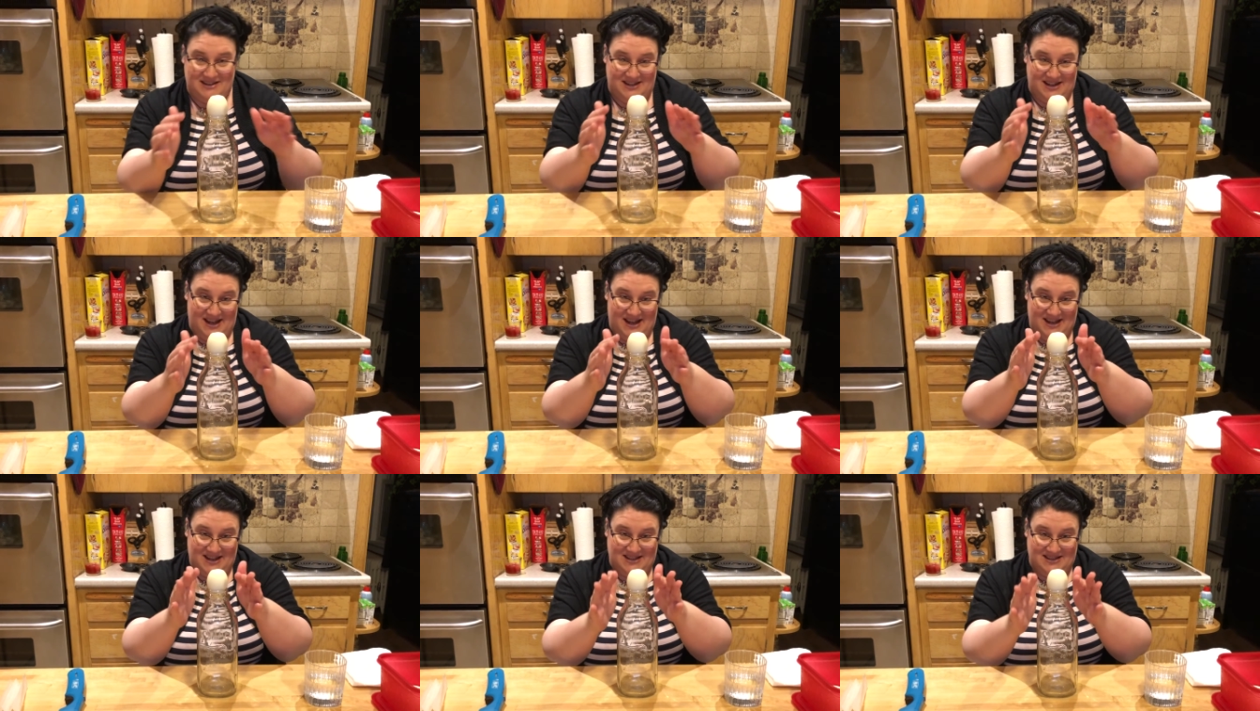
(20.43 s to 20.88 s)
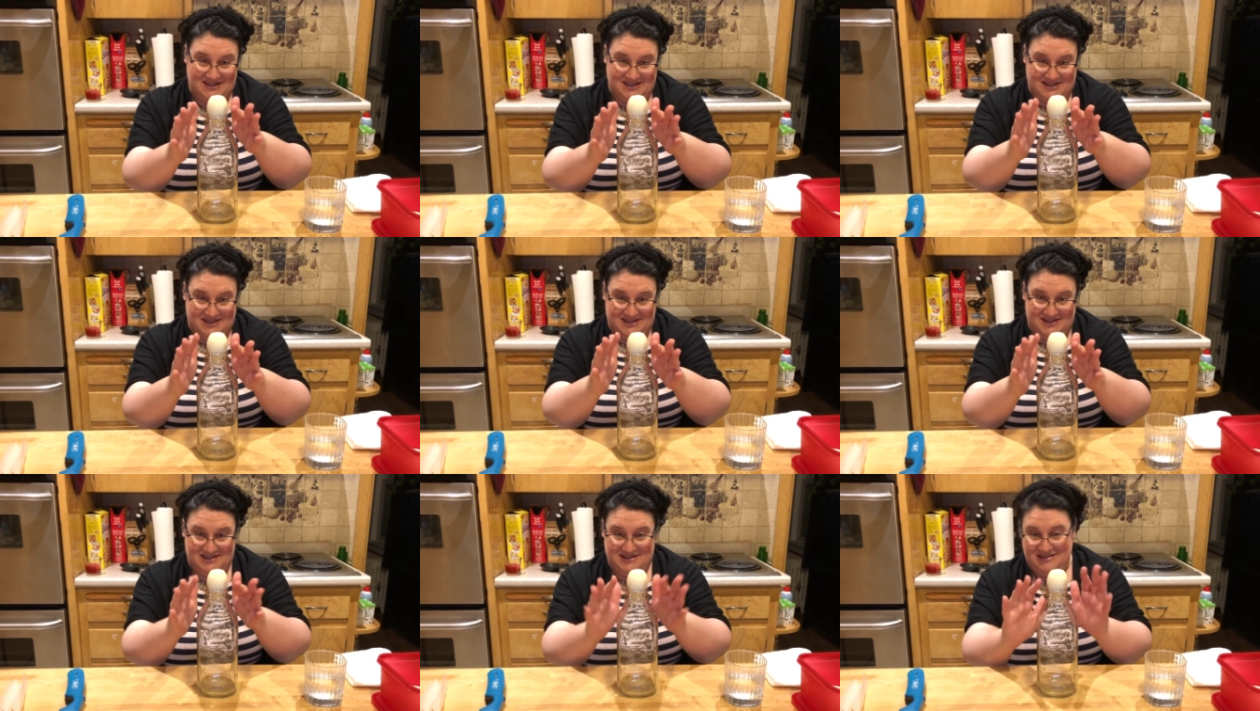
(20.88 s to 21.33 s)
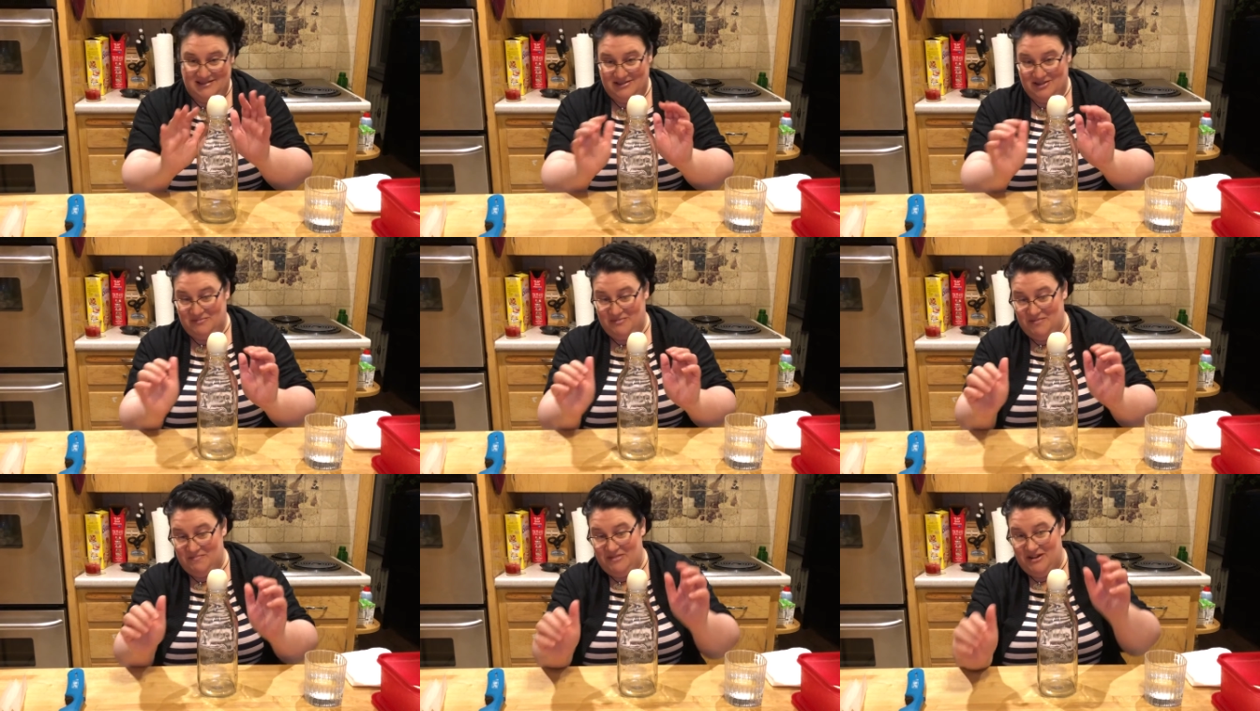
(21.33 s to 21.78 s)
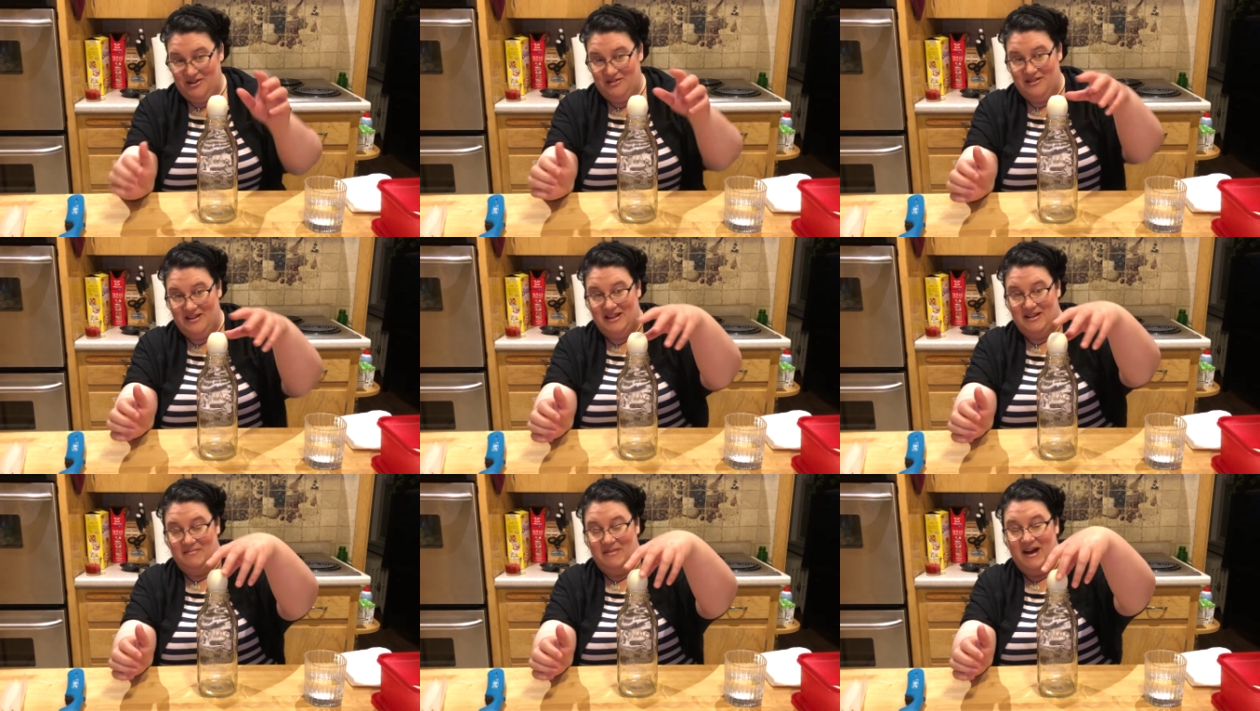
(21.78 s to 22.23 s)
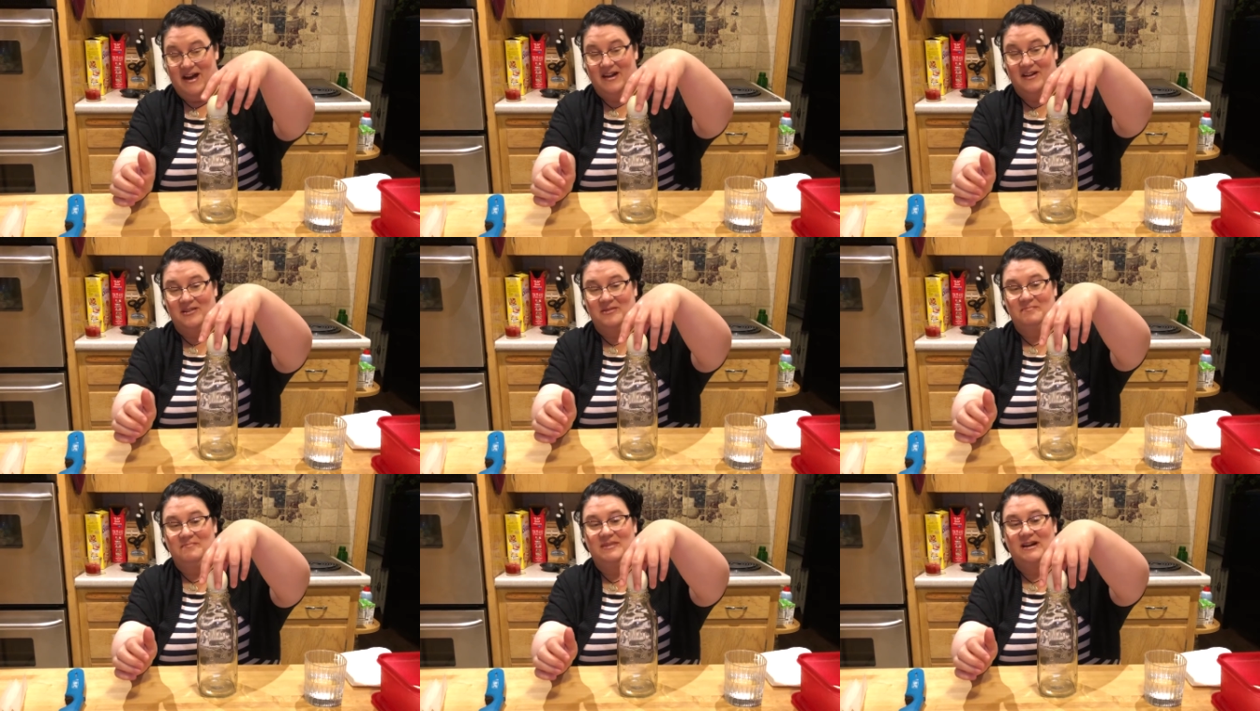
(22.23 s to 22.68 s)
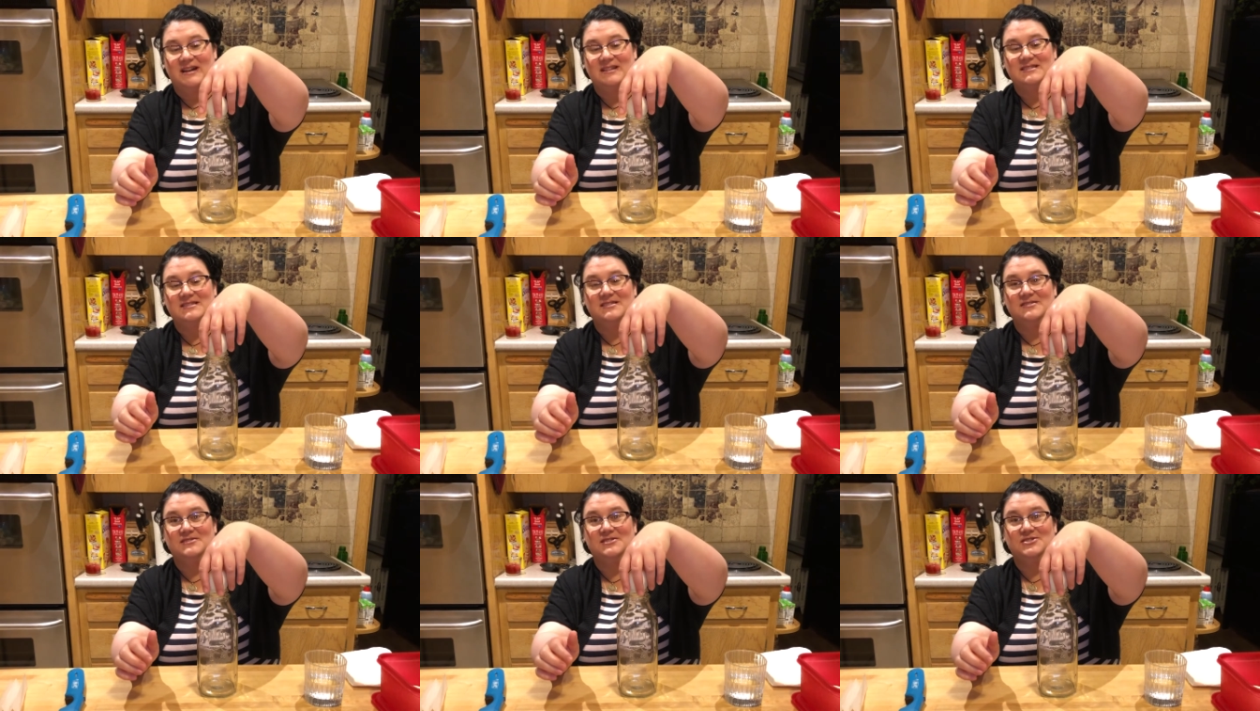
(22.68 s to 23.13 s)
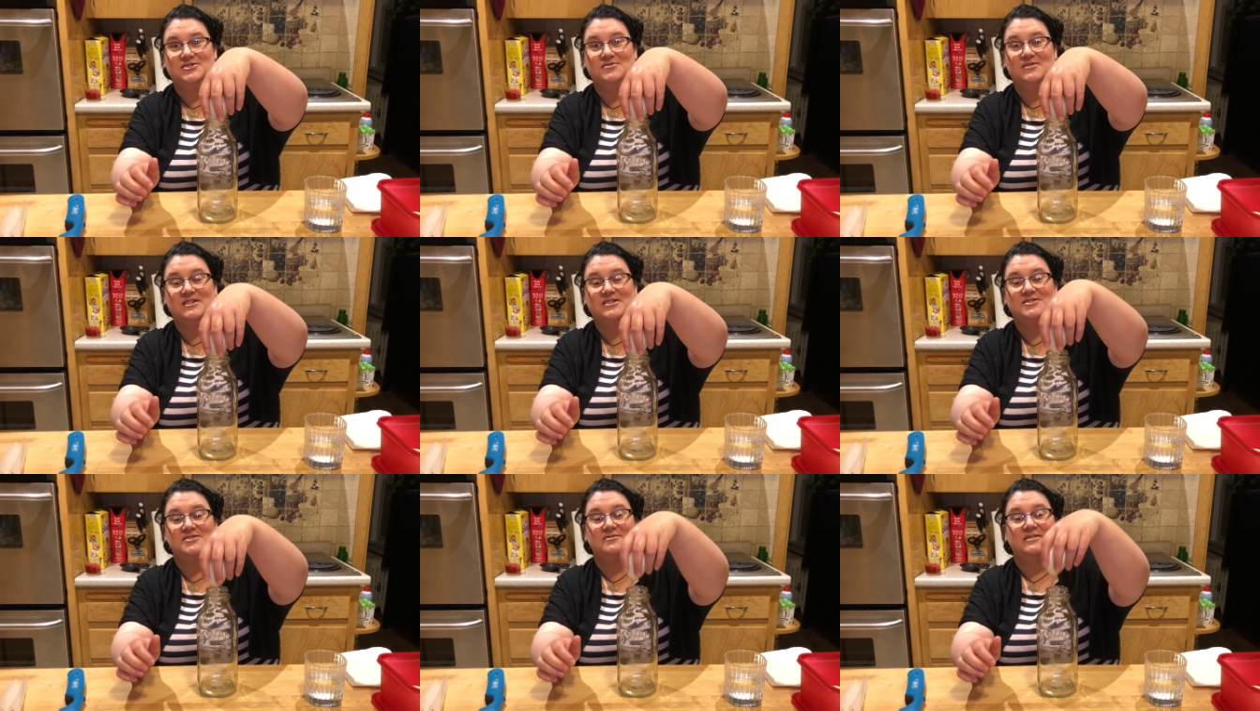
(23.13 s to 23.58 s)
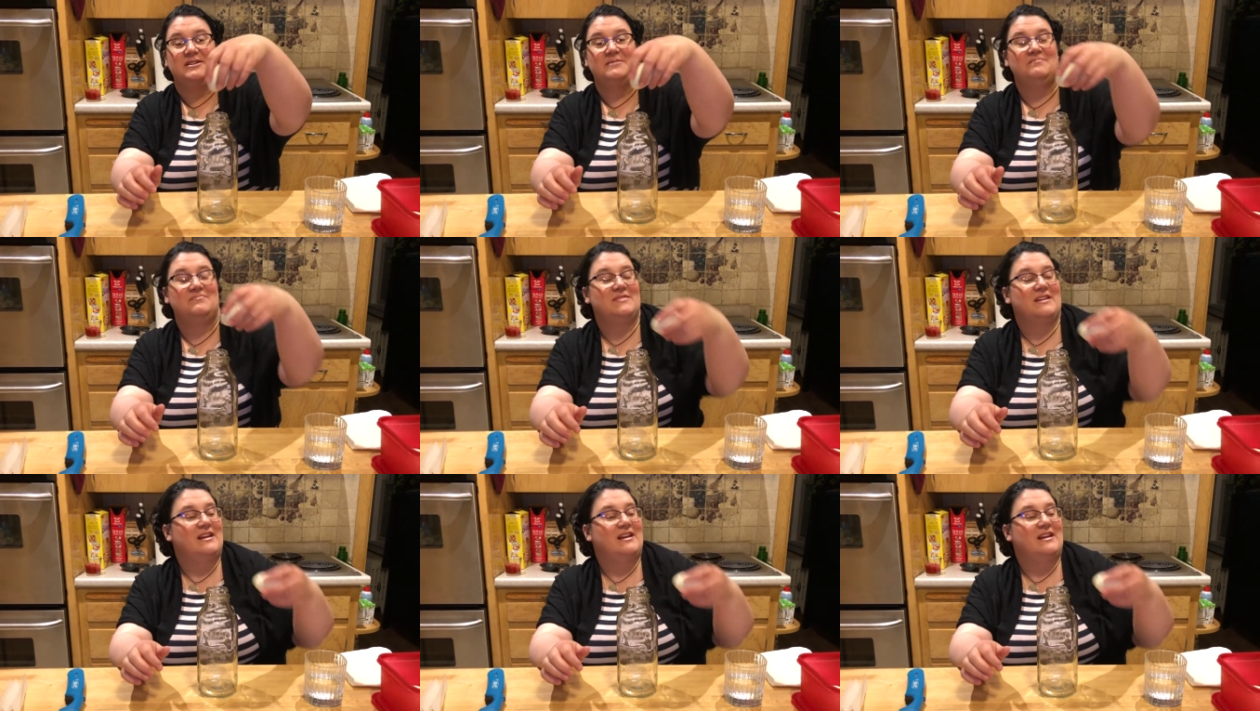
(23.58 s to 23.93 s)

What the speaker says: the egg is a little bit bigger than the bottle, but there's a trick to it.